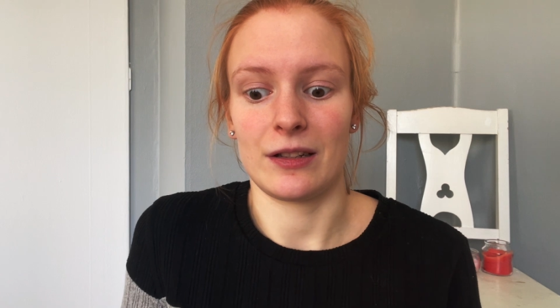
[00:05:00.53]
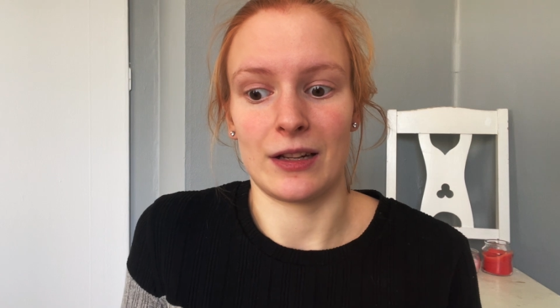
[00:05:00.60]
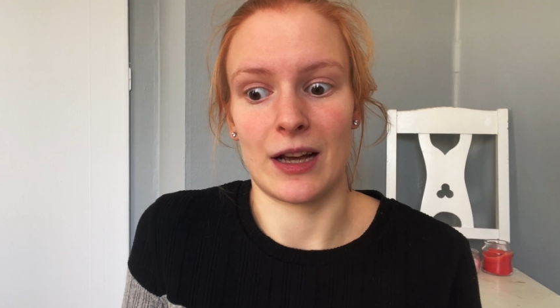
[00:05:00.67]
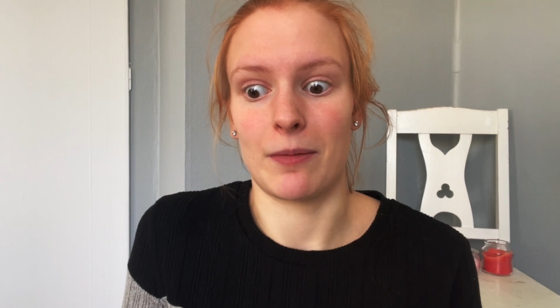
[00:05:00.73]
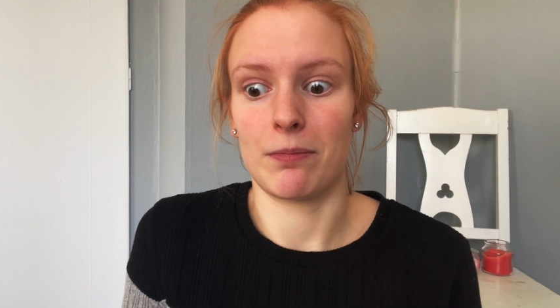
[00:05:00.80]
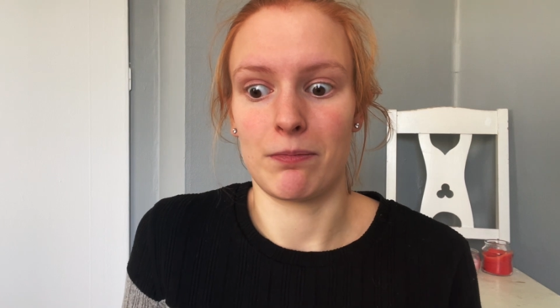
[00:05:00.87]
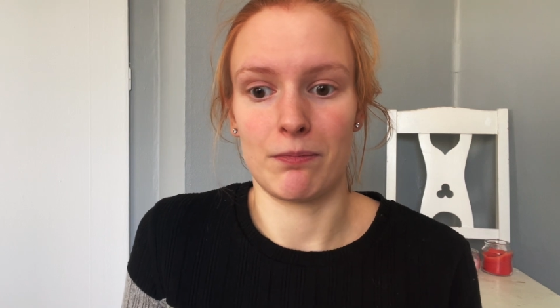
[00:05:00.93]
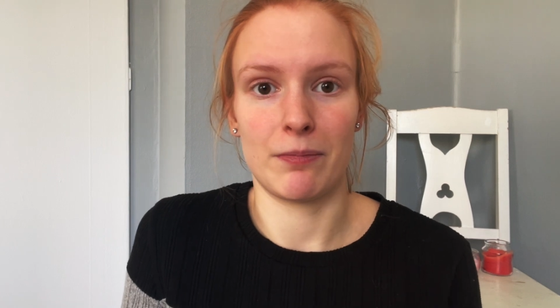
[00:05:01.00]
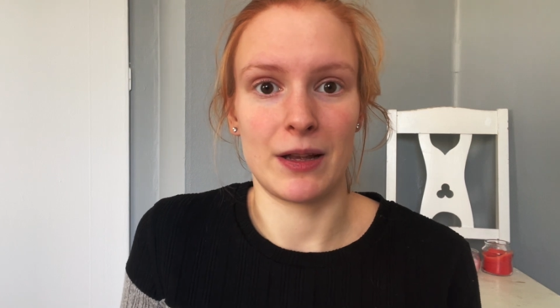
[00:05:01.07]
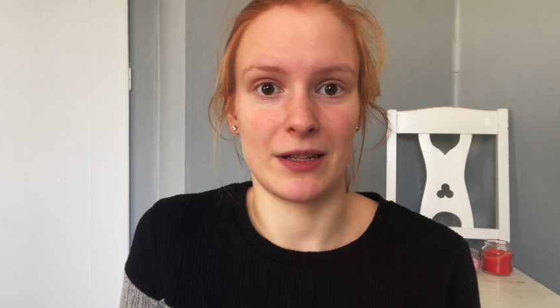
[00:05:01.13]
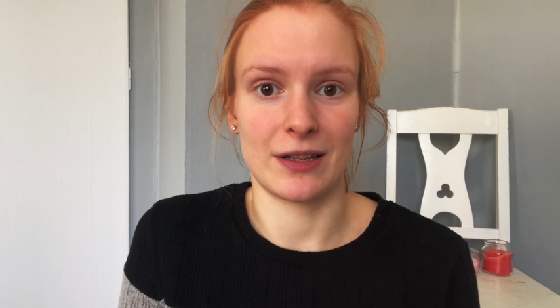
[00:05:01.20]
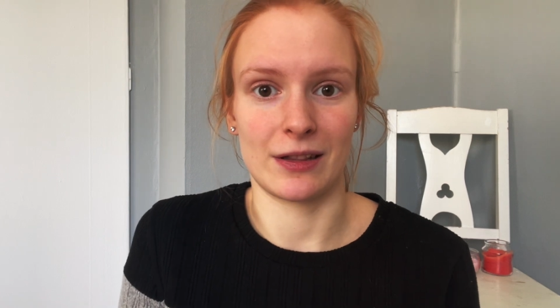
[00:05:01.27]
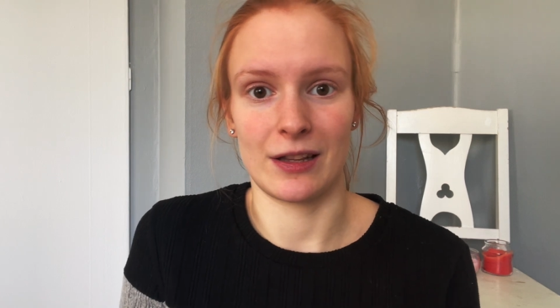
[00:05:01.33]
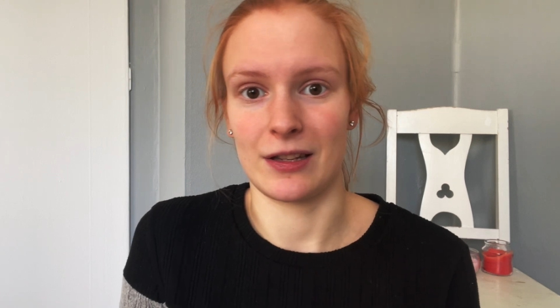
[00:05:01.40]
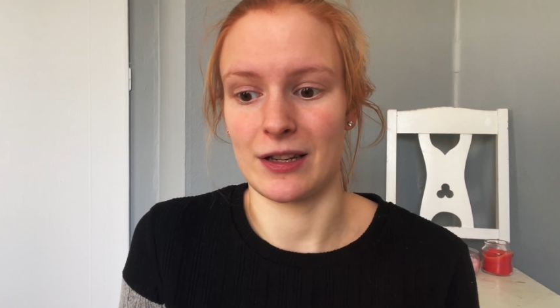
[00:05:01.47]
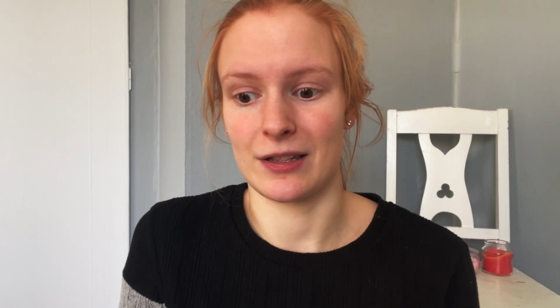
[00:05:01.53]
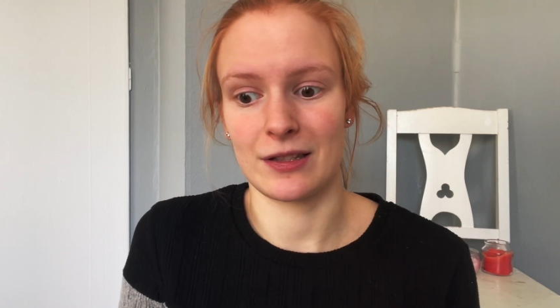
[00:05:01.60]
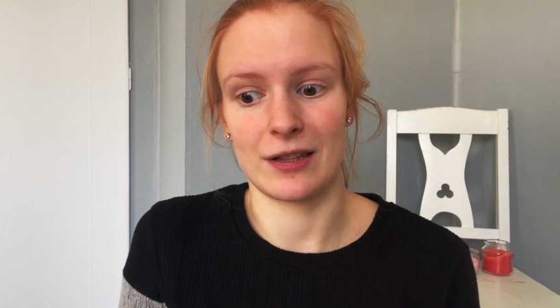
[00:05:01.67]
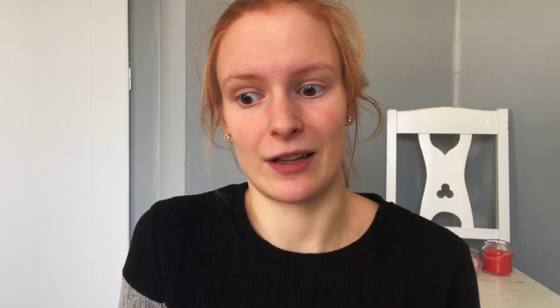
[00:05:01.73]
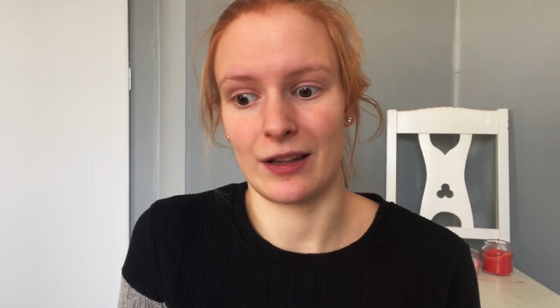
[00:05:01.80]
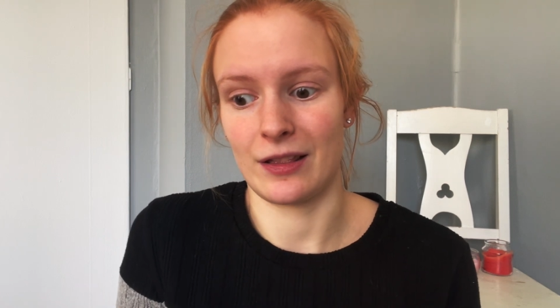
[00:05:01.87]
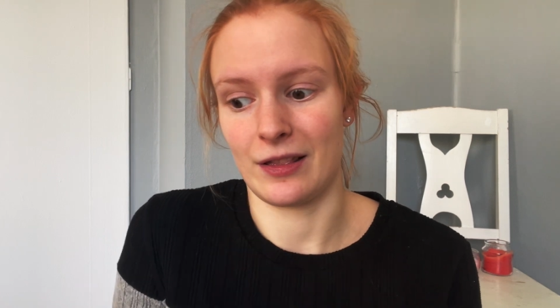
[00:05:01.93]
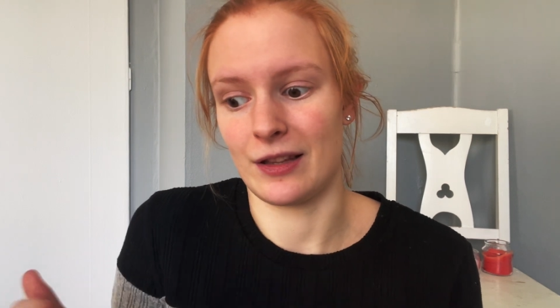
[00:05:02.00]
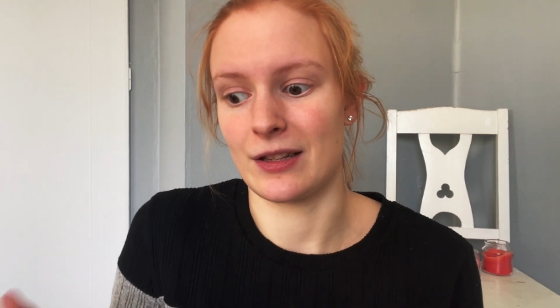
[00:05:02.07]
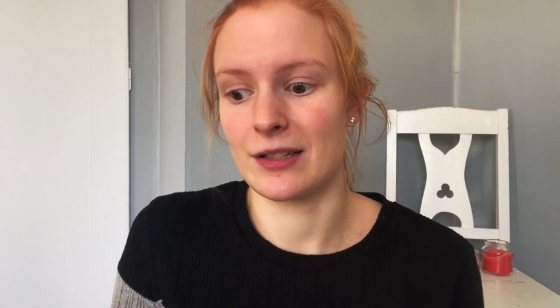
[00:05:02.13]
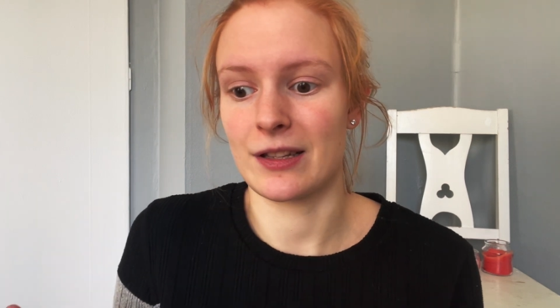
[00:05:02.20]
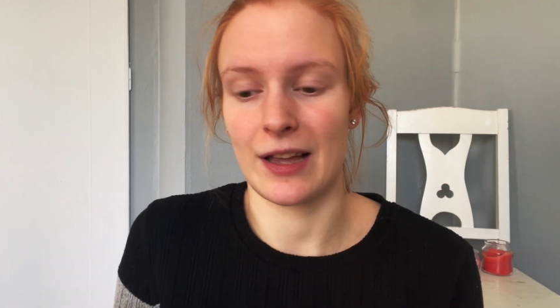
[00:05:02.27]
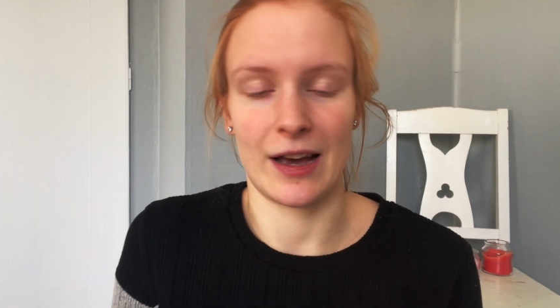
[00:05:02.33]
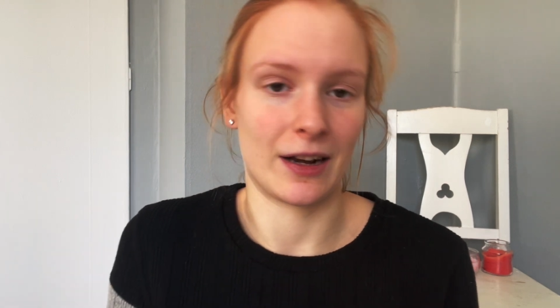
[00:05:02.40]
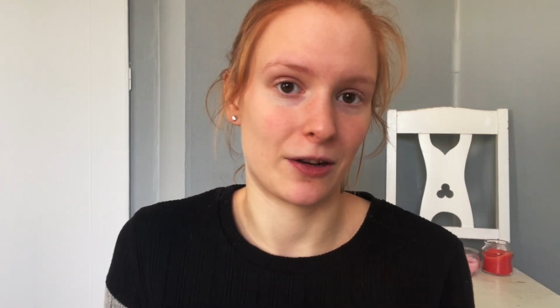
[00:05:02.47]
yeah, basically just like, this
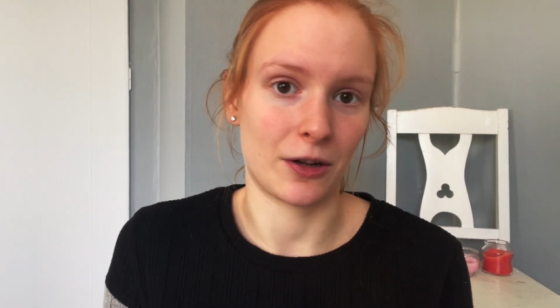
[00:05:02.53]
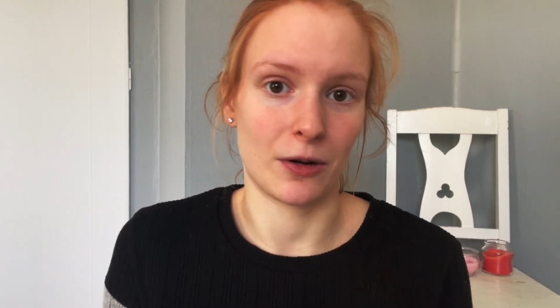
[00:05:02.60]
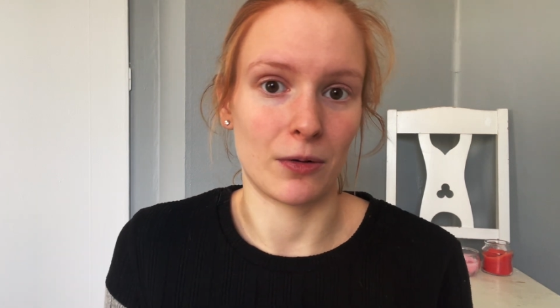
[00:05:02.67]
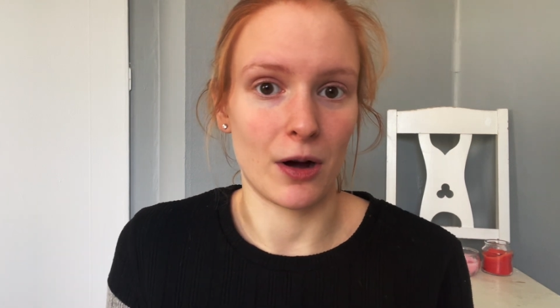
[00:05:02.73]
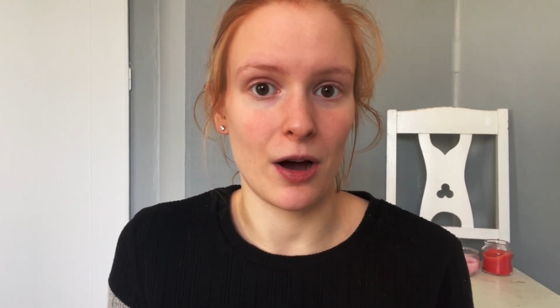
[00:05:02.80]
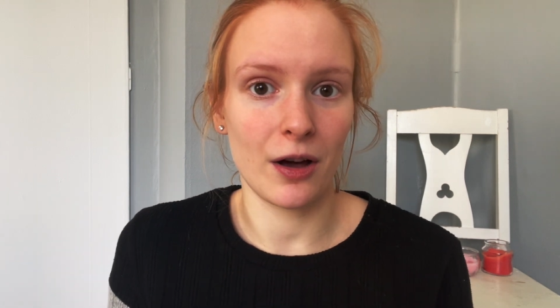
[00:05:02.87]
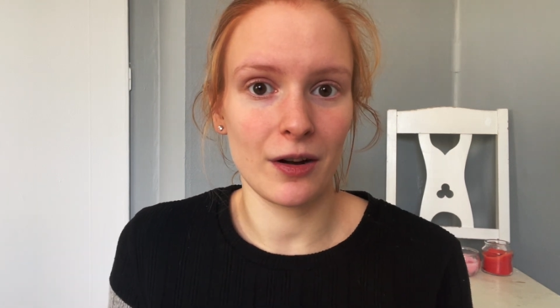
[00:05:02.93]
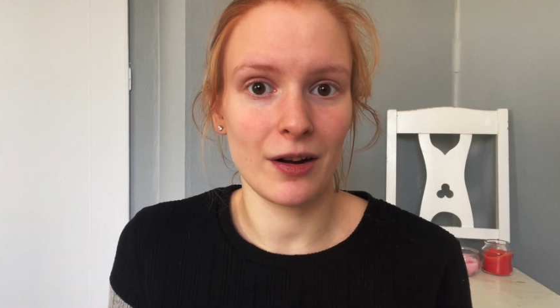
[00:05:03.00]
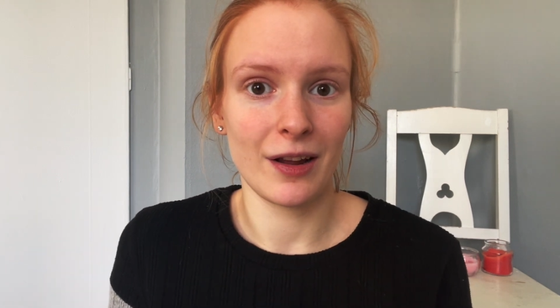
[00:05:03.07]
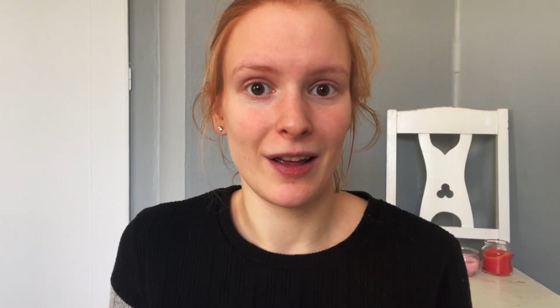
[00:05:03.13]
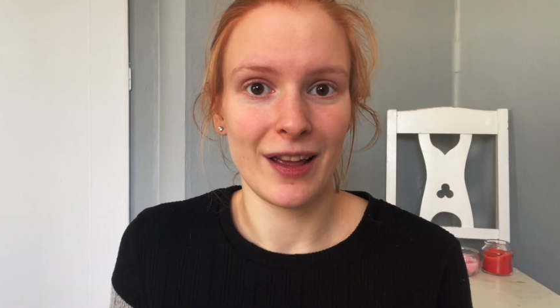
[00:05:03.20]
can't go on.